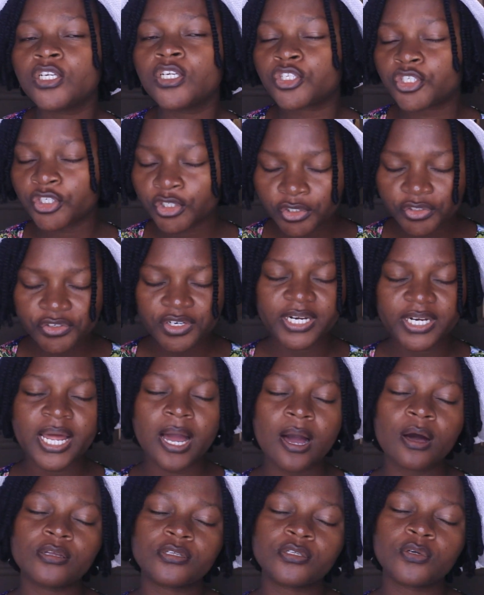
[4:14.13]
Children
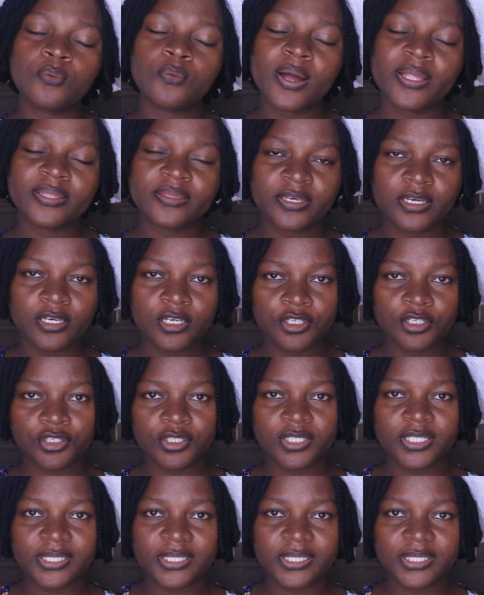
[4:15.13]
are also one thing you should